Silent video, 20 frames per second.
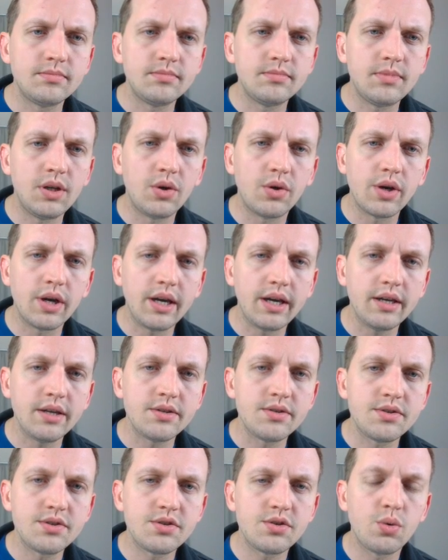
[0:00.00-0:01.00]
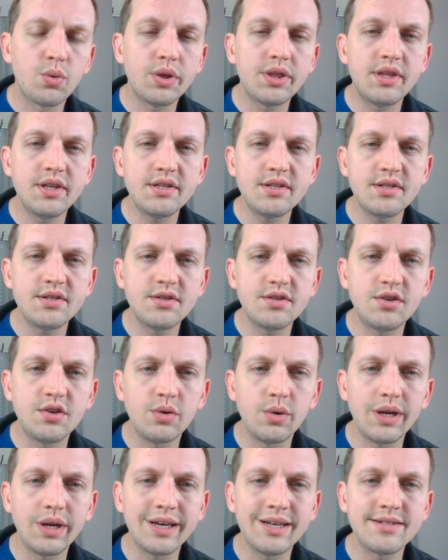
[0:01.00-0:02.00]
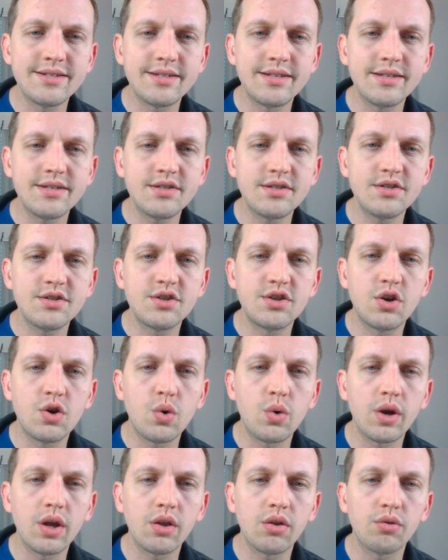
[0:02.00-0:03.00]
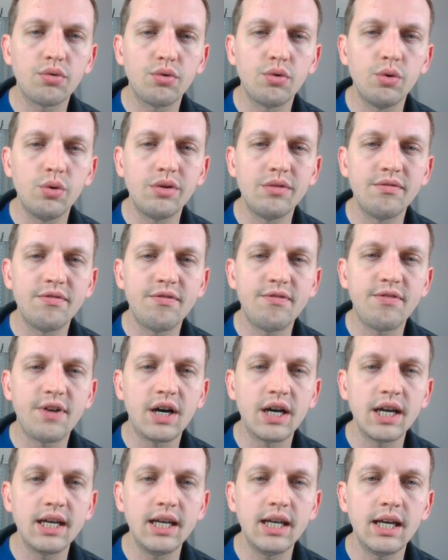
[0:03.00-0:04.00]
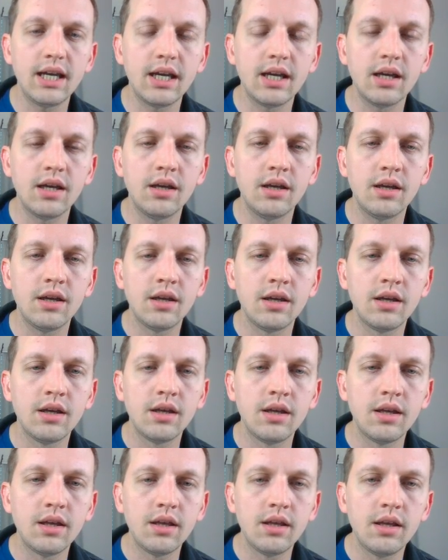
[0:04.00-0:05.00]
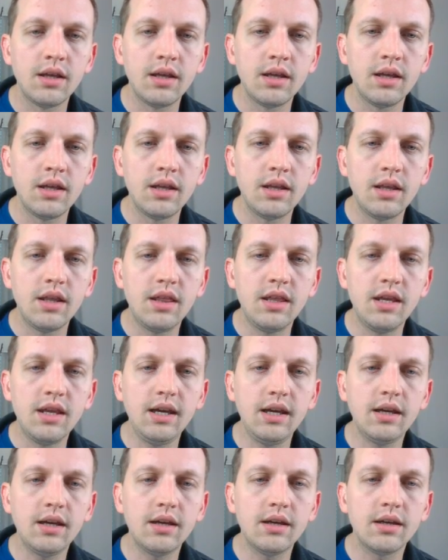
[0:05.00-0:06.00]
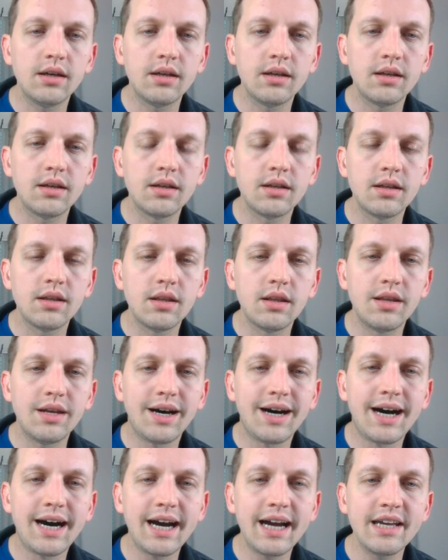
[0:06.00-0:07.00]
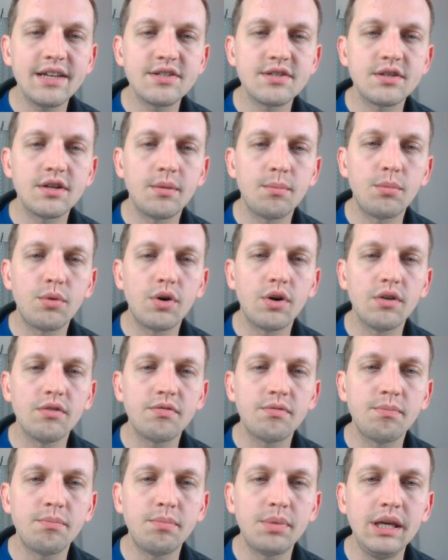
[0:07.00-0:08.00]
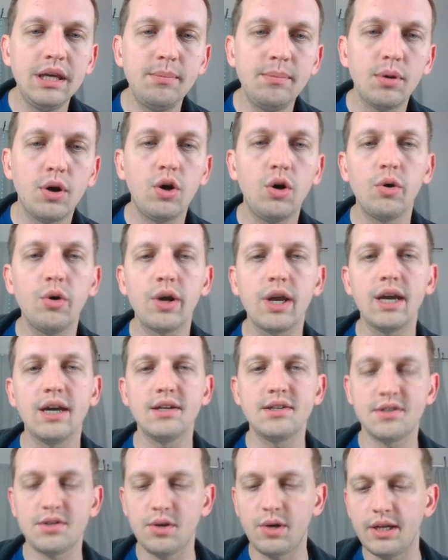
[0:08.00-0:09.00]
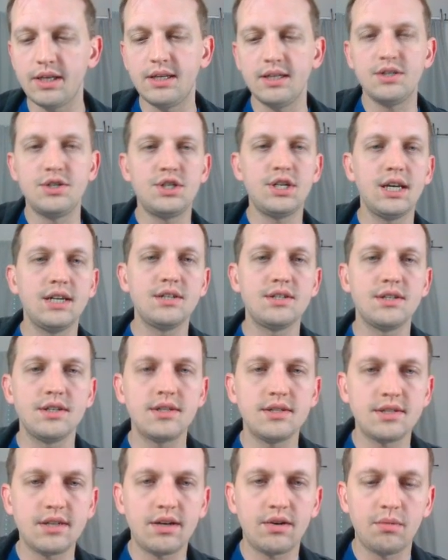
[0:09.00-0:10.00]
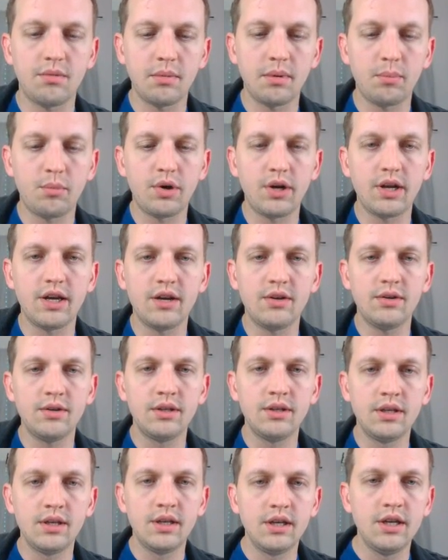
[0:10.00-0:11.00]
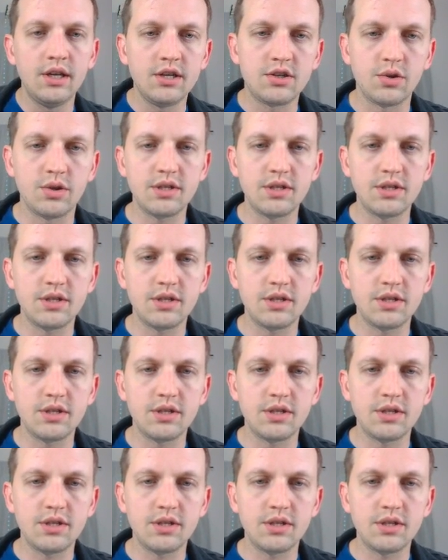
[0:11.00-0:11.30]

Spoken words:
Okay, so what this is doing is this is going through and finding the highest number of people. Oh, okay, so I did change this, I remember now. So this